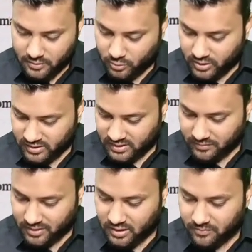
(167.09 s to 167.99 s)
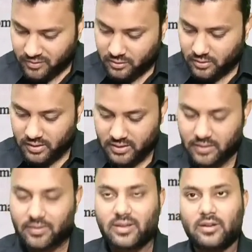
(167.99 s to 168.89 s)
So
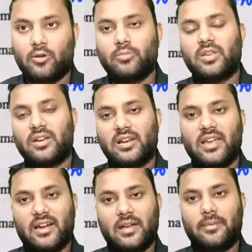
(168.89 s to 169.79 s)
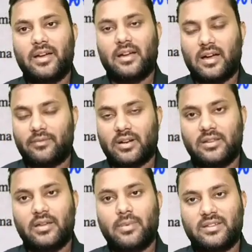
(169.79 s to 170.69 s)
Stewart-Trevis syndrome generally occur after
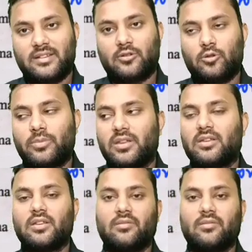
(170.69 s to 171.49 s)
the mastectomy.